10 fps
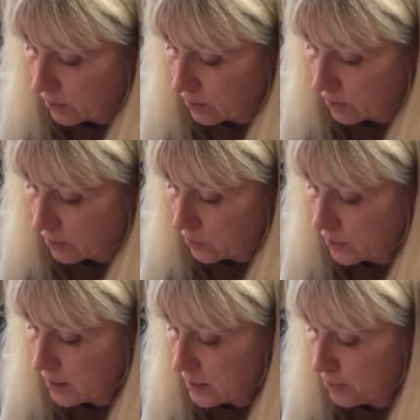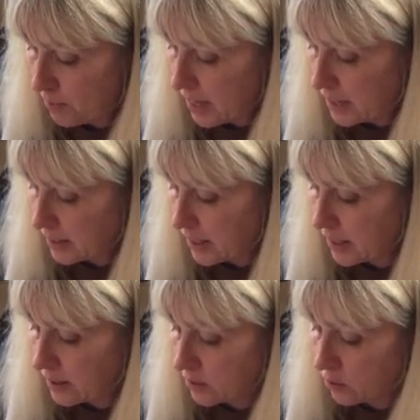So this piece
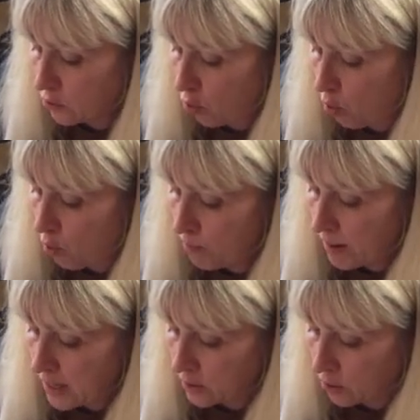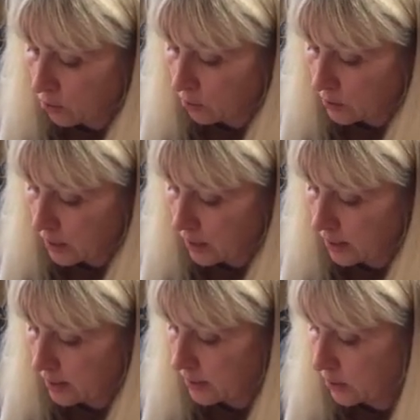is so many circles. It
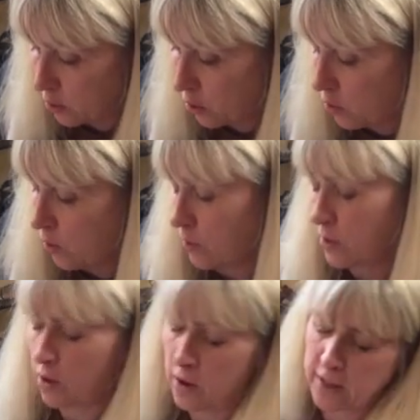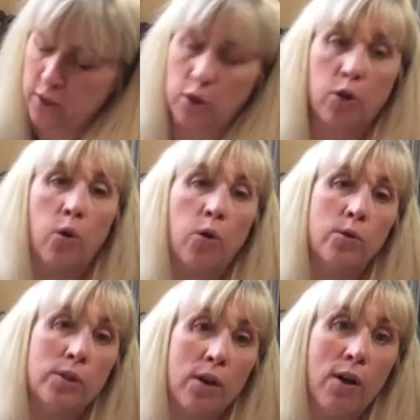is circles on
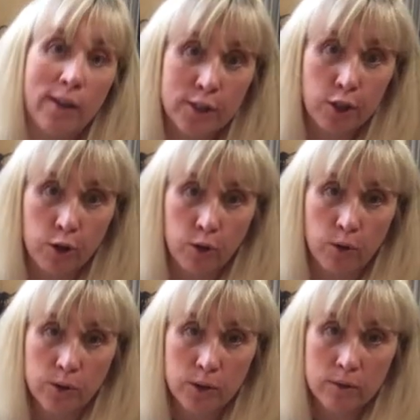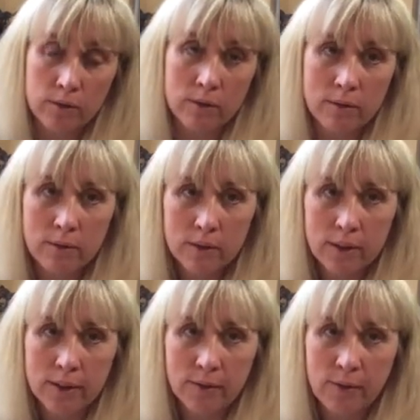circles on circles.
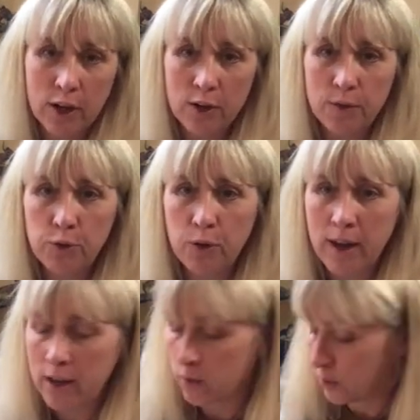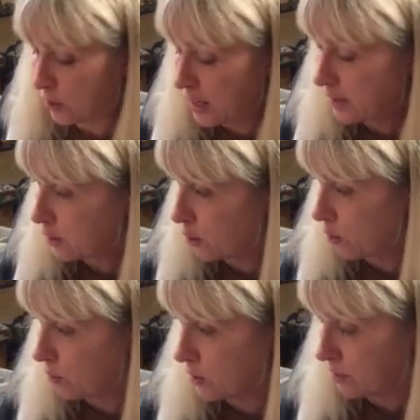Very few triangles. Lots of circles.